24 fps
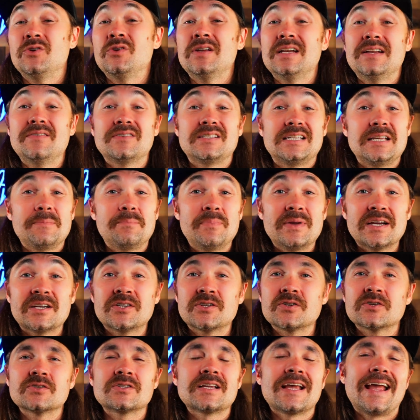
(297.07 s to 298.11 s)
You can even see
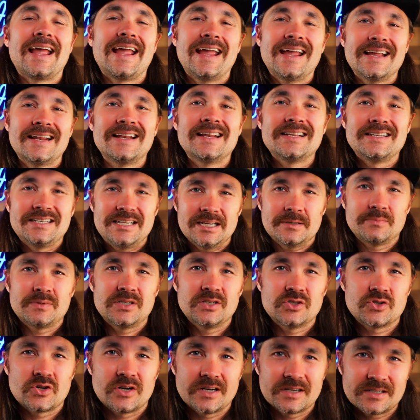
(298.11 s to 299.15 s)
pictures and tips
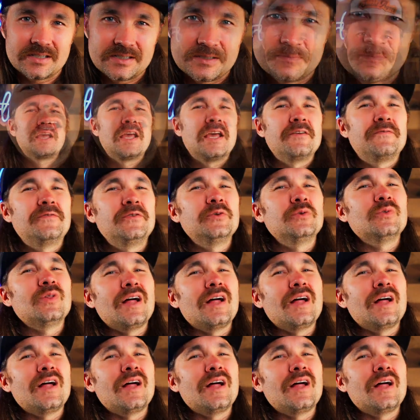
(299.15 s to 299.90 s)
and tricks. If you